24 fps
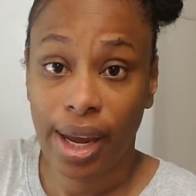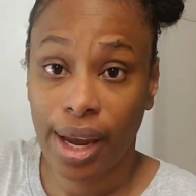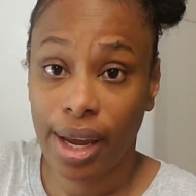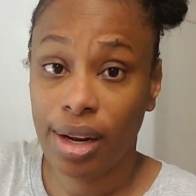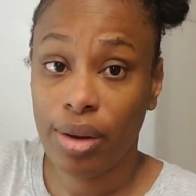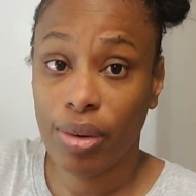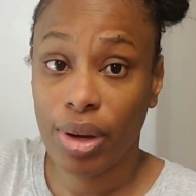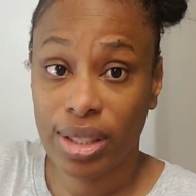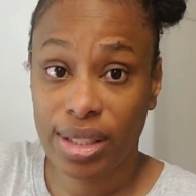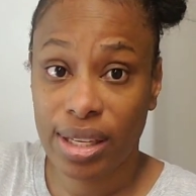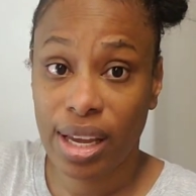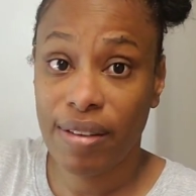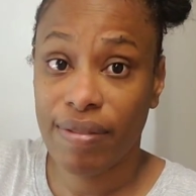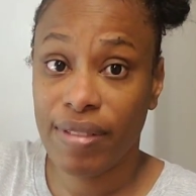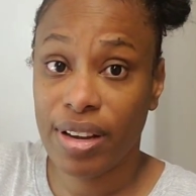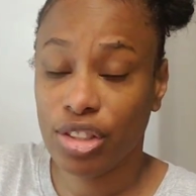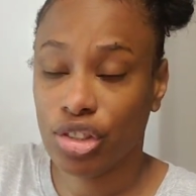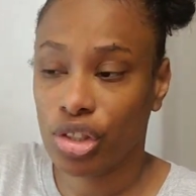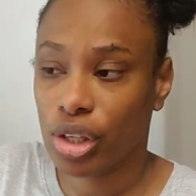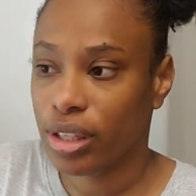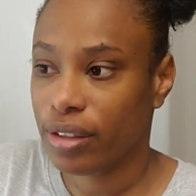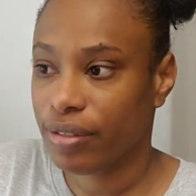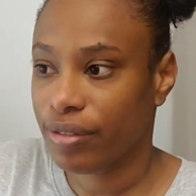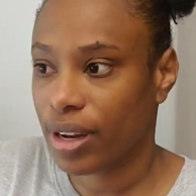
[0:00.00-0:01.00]
Anyways, I
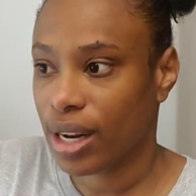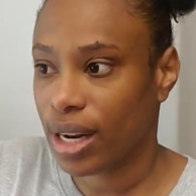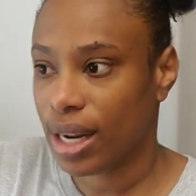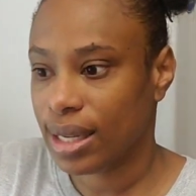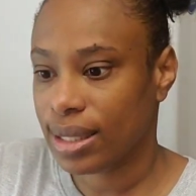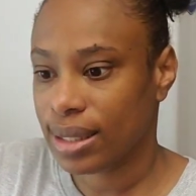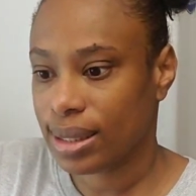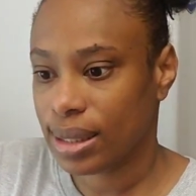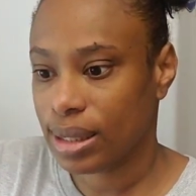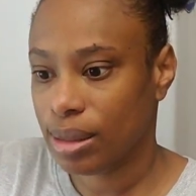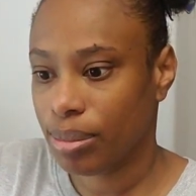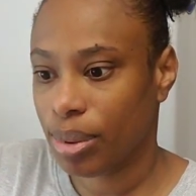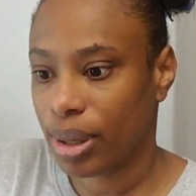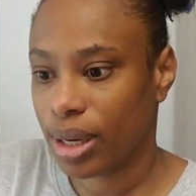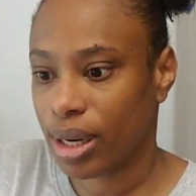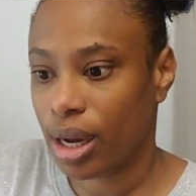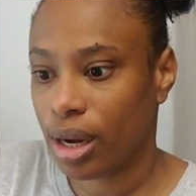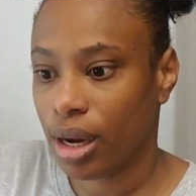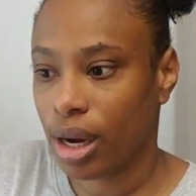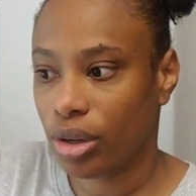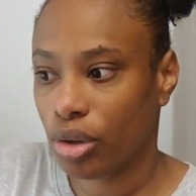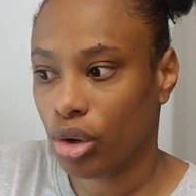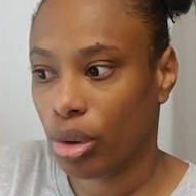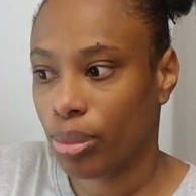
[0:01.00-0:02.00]
eventually fell asleep and
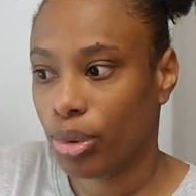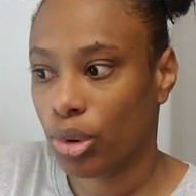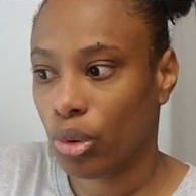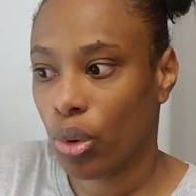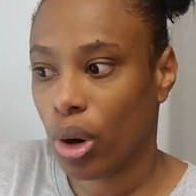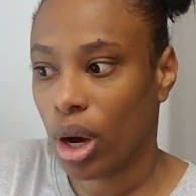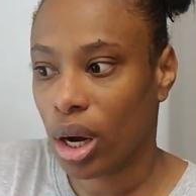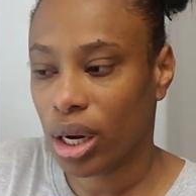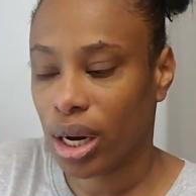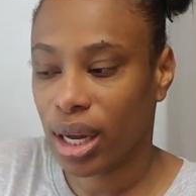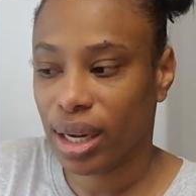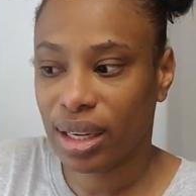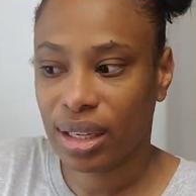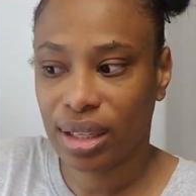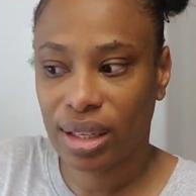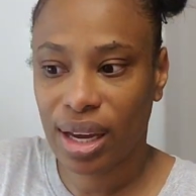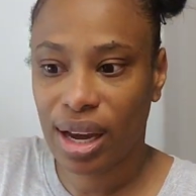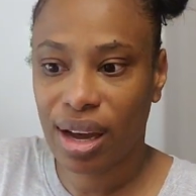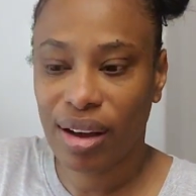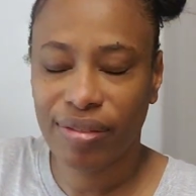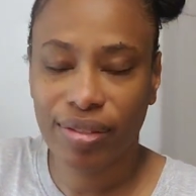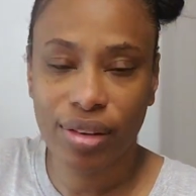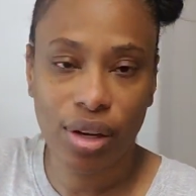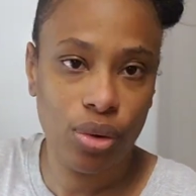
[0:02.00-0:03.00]
I got up 2 o'clock in the
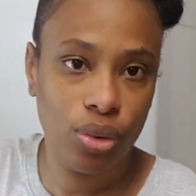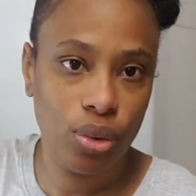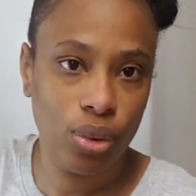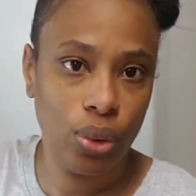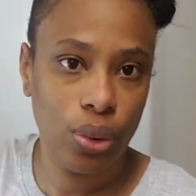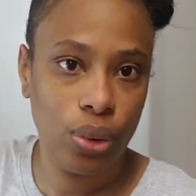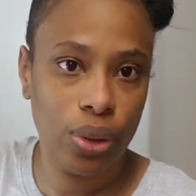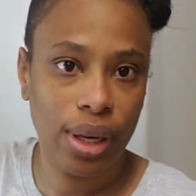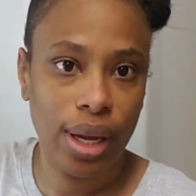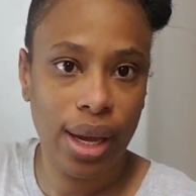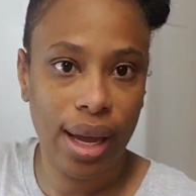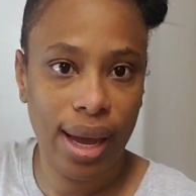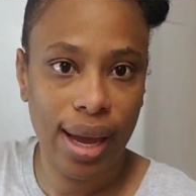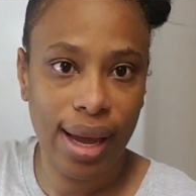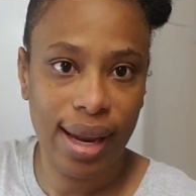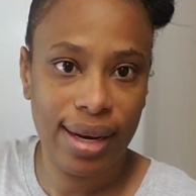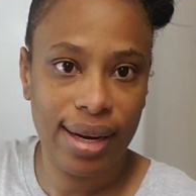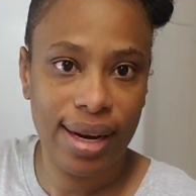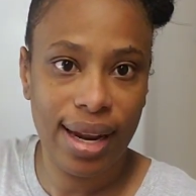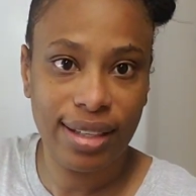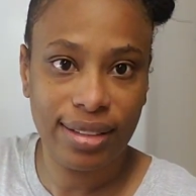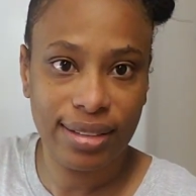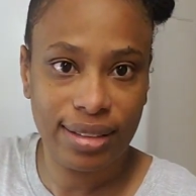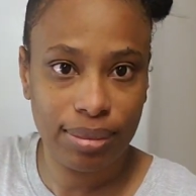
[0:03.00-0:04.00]
afternoon,
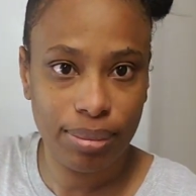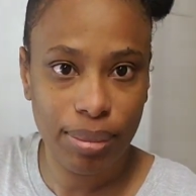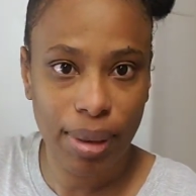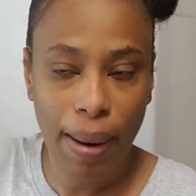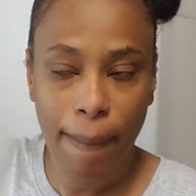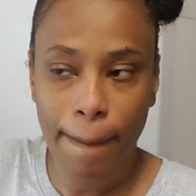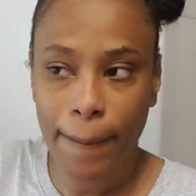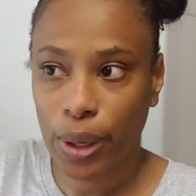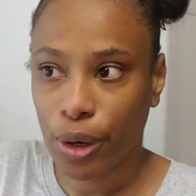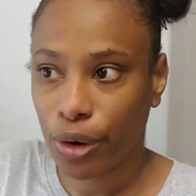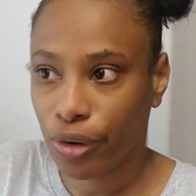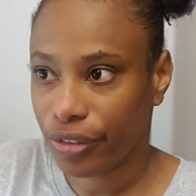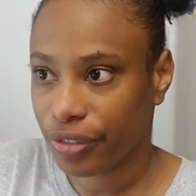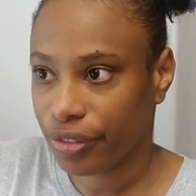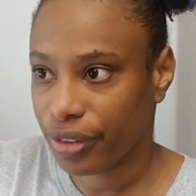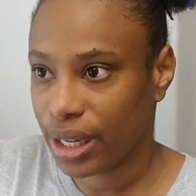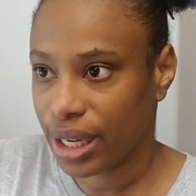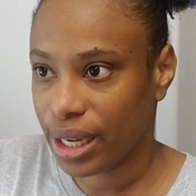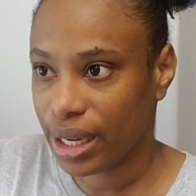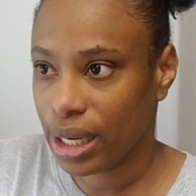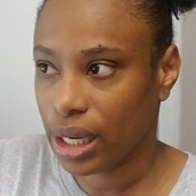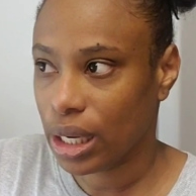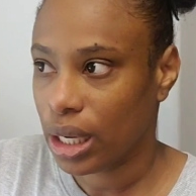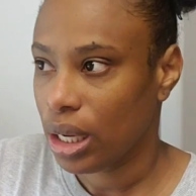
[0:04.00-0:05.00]
and that's my
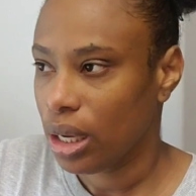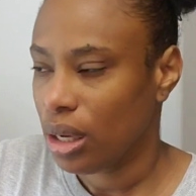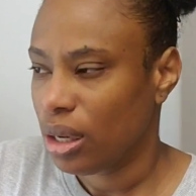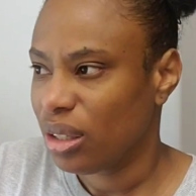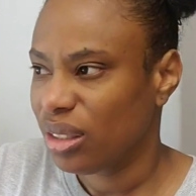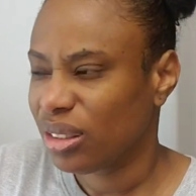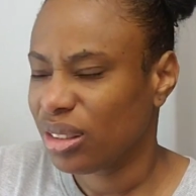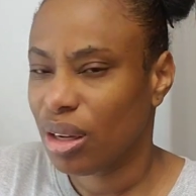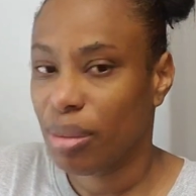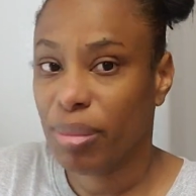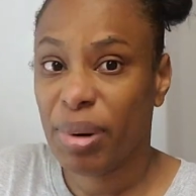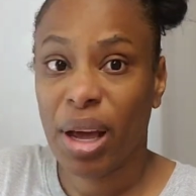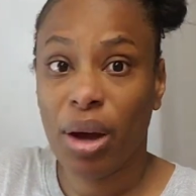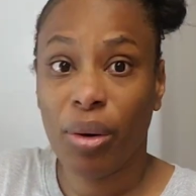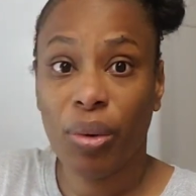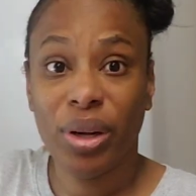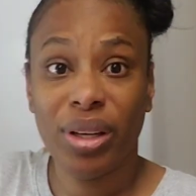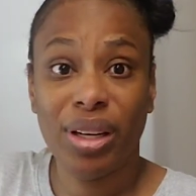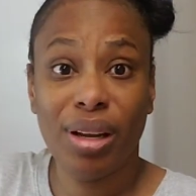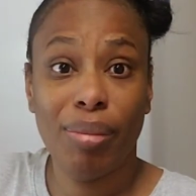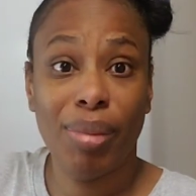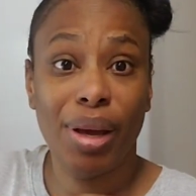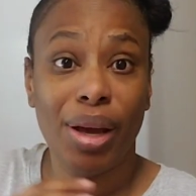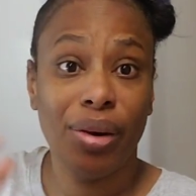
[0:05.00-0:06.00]
birthday. So I'm like,
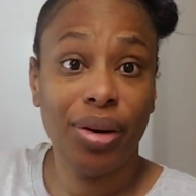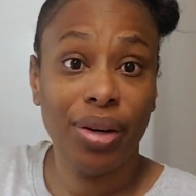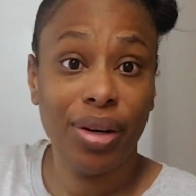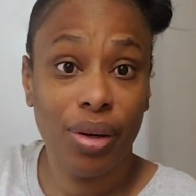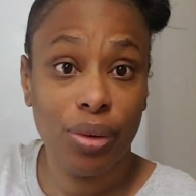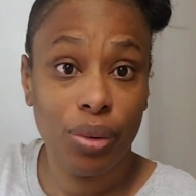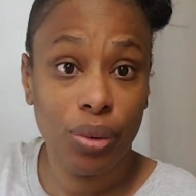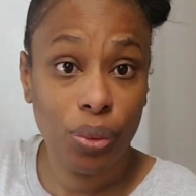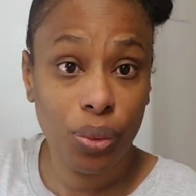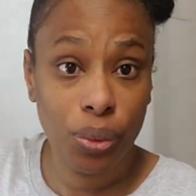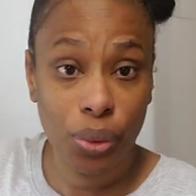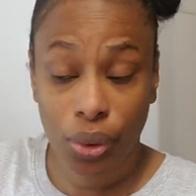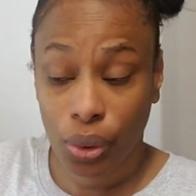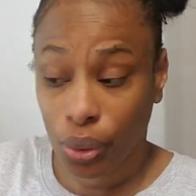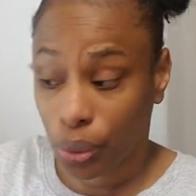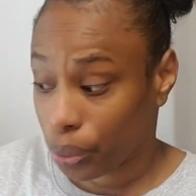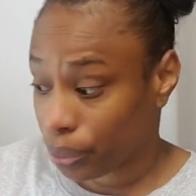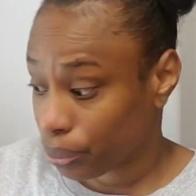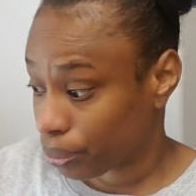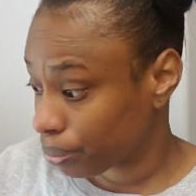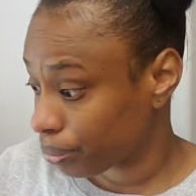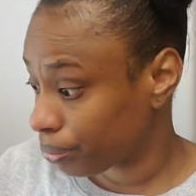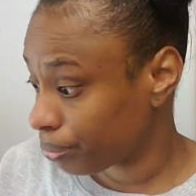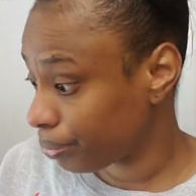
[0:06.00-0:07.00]
what am I gonna
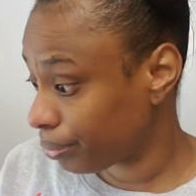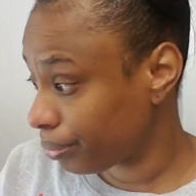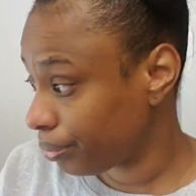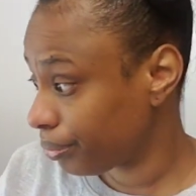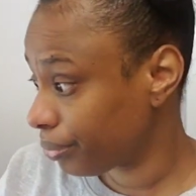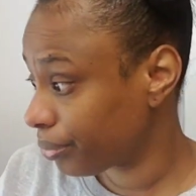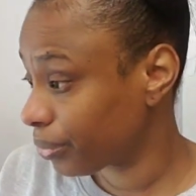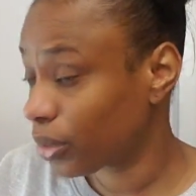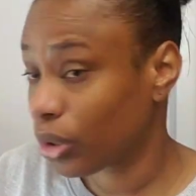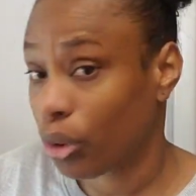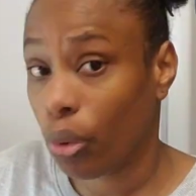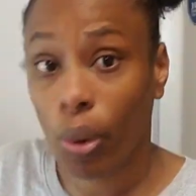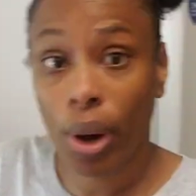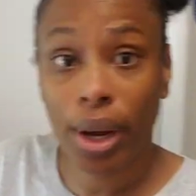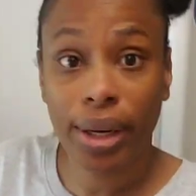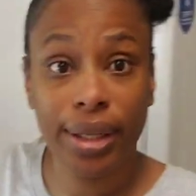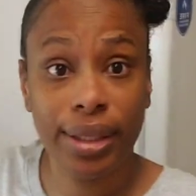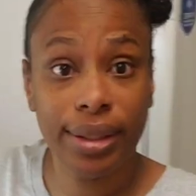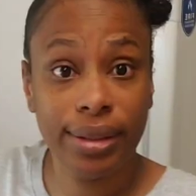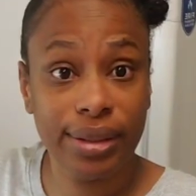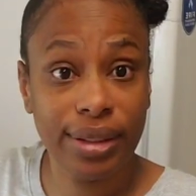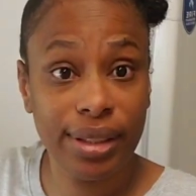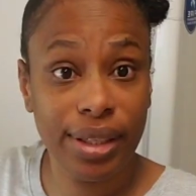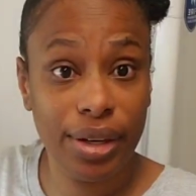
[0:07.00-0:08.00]
do now? What
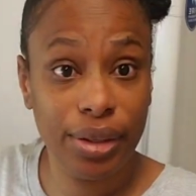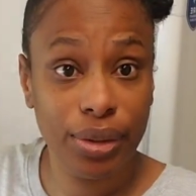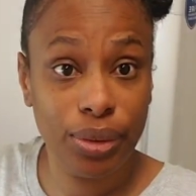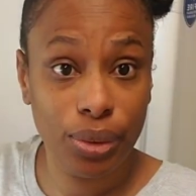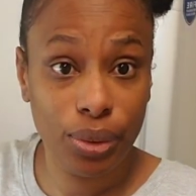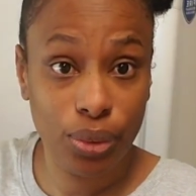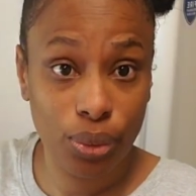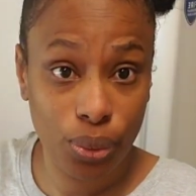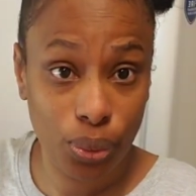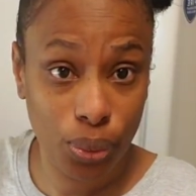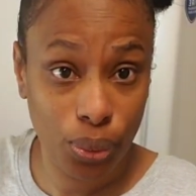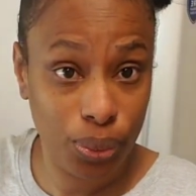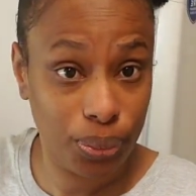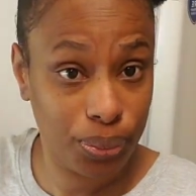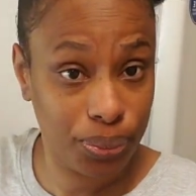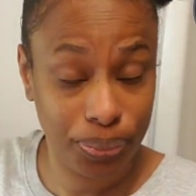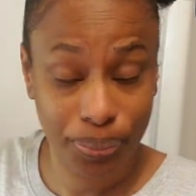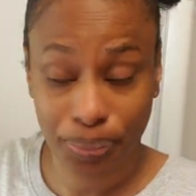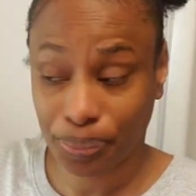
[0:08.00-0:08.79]
is there to do?